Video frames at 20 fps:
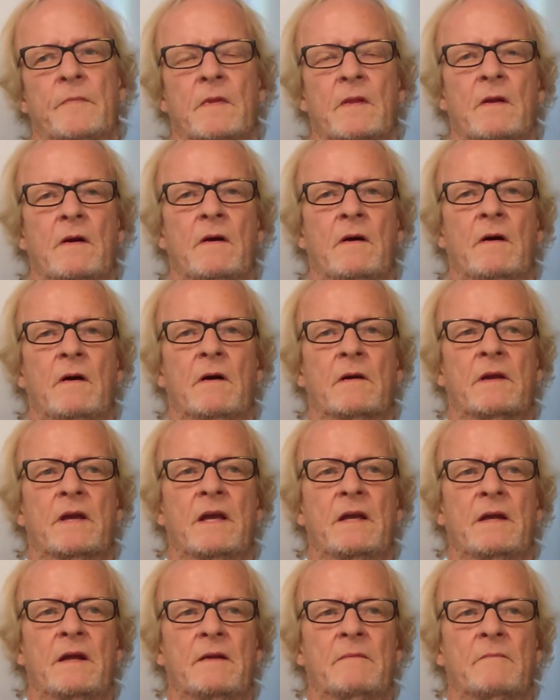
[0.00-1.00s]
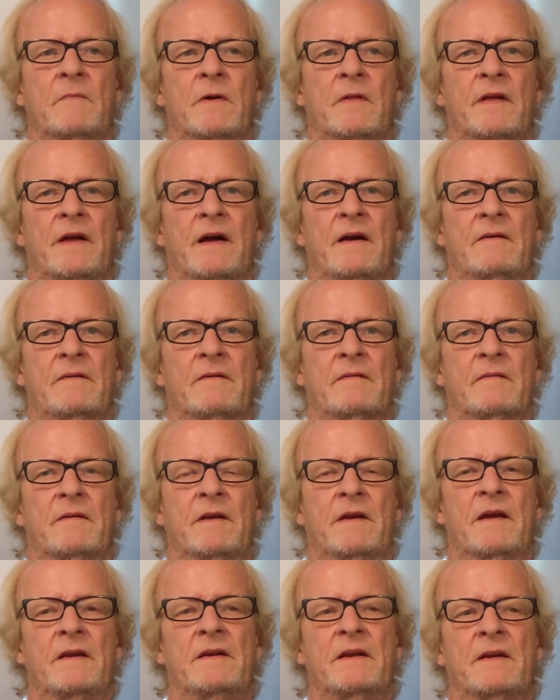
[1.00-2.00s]
Again, without
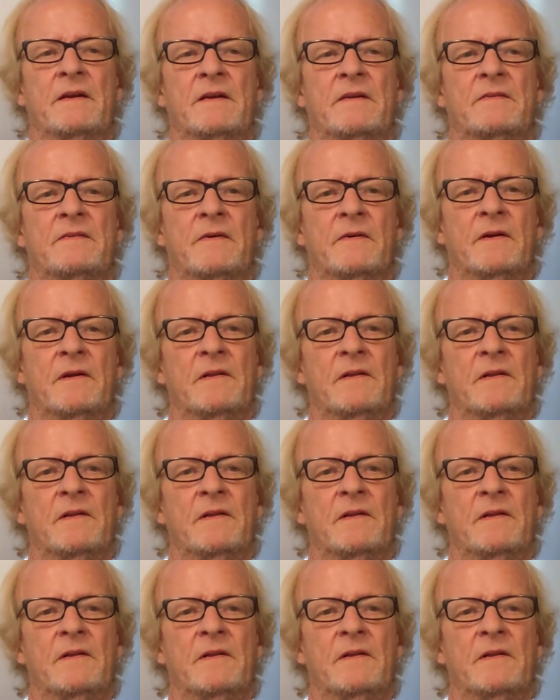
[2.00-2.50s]
getting into